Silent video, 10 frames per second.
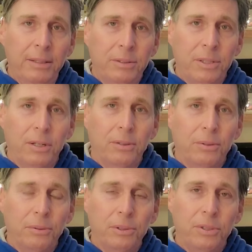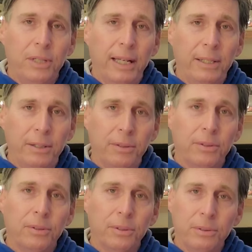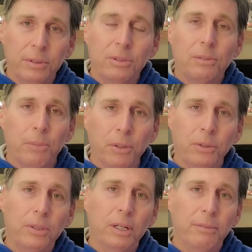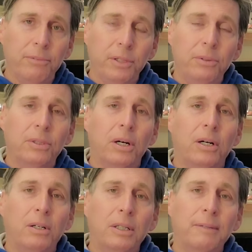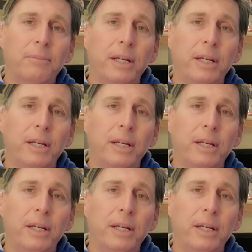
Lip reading: So Senator Smoot of Utah